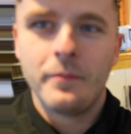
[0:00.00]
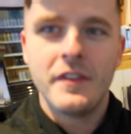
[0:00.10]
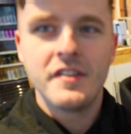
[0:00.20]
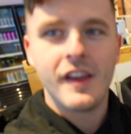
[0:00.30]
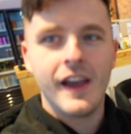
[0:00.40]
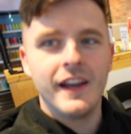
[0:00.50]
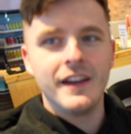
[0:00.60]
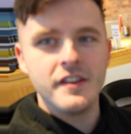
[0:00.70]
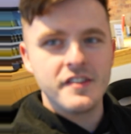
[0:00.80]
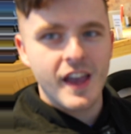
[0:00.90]

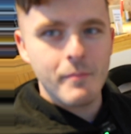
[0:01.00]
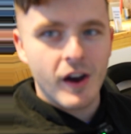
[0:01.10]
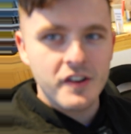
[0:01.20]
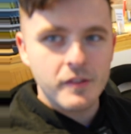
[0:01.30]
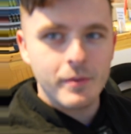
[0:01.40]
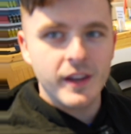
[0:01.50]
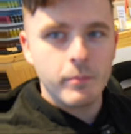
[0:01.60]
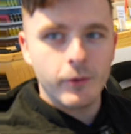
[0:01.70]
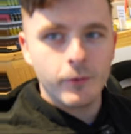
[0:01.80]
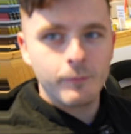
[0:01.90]
say say bye to the
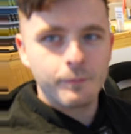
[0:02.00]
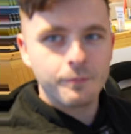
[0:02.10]
people.